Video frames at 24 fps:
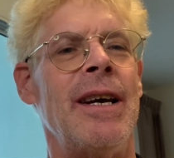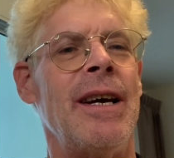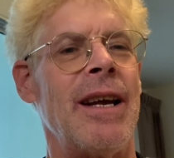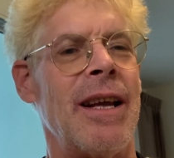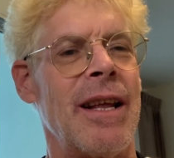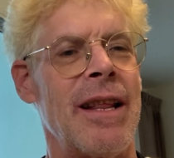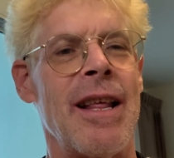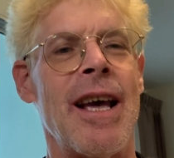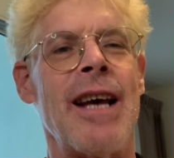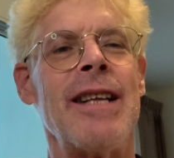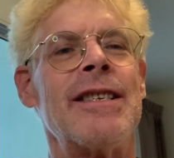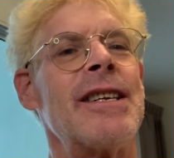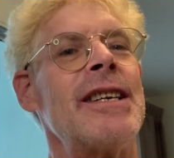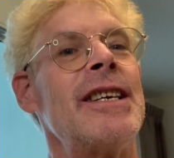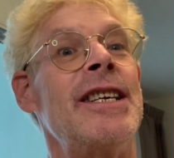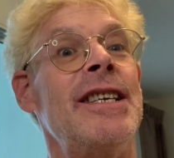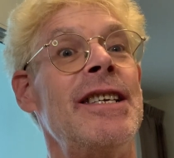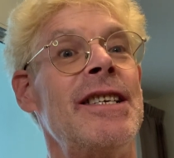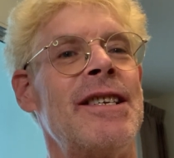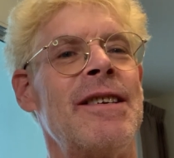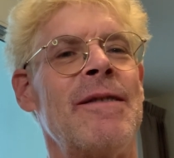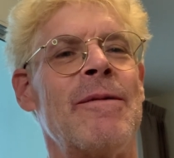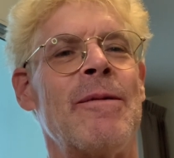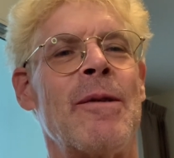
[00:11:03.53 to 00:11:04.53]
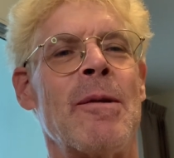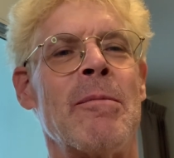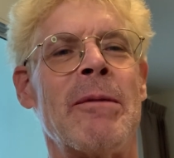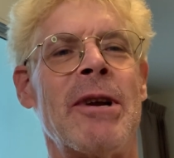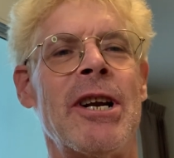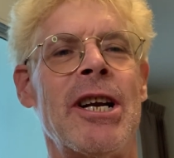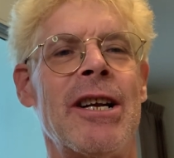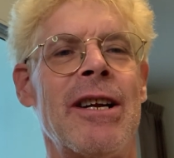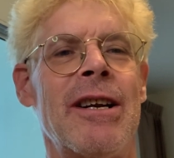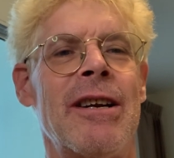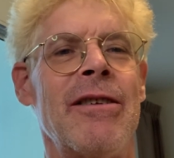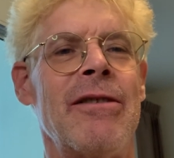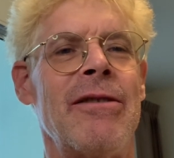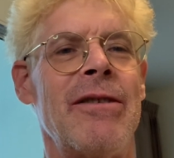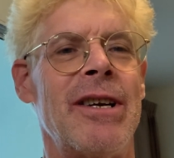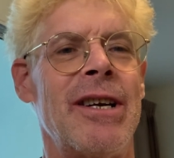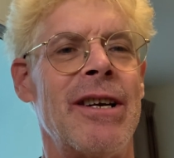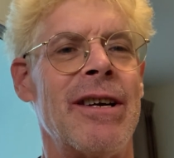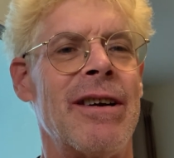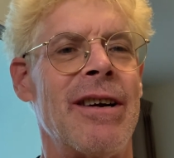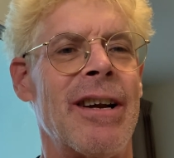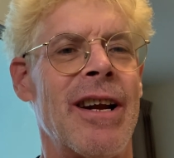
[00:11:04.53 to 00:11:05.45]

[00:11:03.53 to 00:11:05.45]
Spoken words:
And that's easy for me to do here,